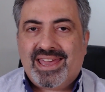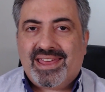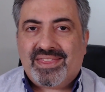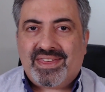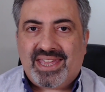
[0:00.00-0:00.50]

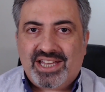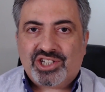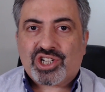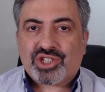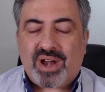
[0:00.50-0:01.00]
the
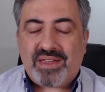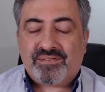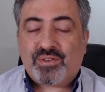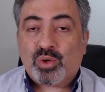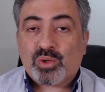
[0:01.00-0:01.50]
interest rate
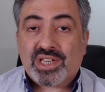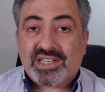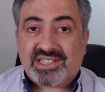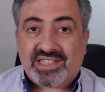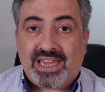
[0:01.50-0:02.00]
falls
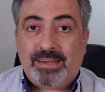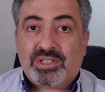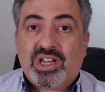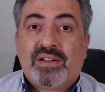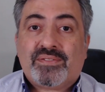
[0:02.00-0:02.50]
seem to
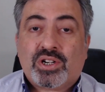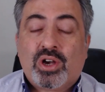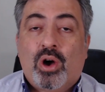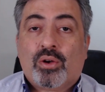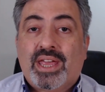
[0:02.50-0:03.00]
have
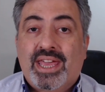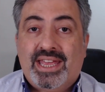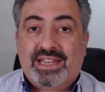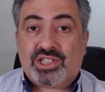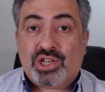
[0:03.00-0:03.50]
gone
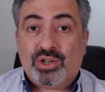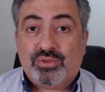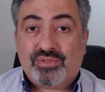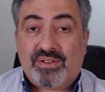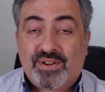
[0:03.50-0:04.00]
into
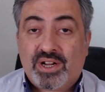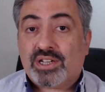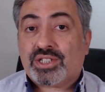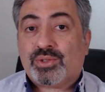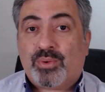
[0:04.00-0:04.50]

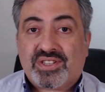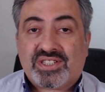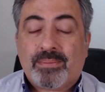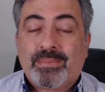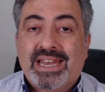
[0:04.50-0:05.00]
reverse with
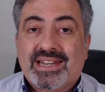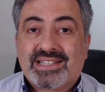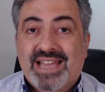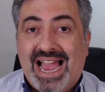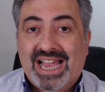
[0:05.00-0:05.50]
some lenders
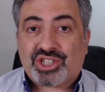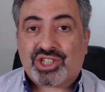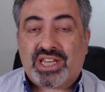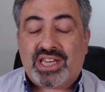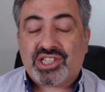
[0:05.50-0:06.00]

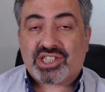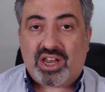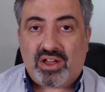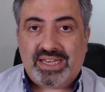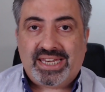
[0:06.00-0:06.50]
actually
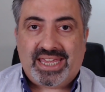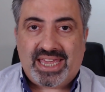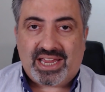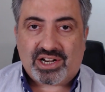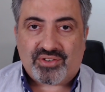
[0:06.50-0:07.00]
slightly
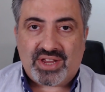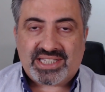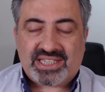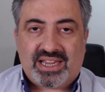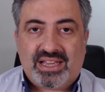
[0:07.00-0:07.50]

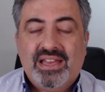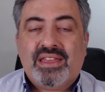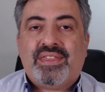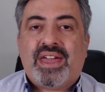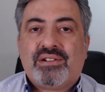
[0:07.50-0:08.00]
increasing
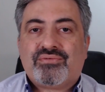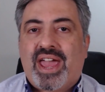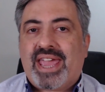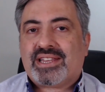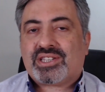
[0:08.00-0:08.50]
their
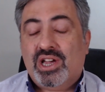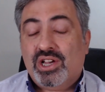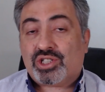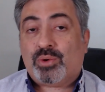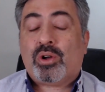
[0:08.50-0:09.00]
rates.
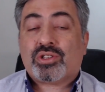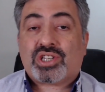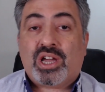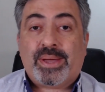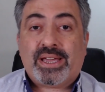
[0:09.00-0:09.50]
So what's
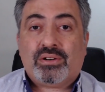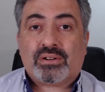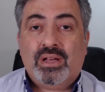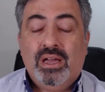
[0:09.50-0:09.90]
going on?